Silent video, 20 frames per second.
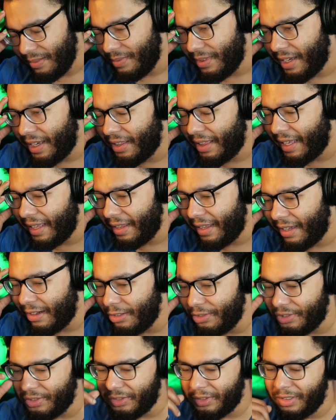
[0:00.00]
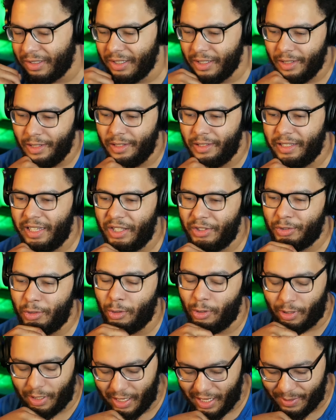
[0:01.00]
Yeah, that that was that was
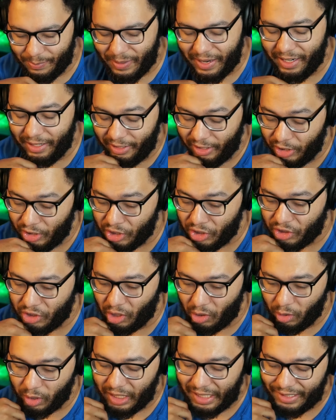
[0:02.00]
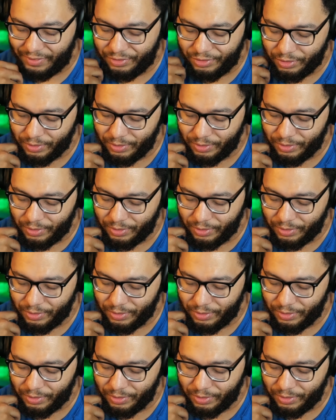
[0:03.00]
cool. Uh, apparently, you just don't give.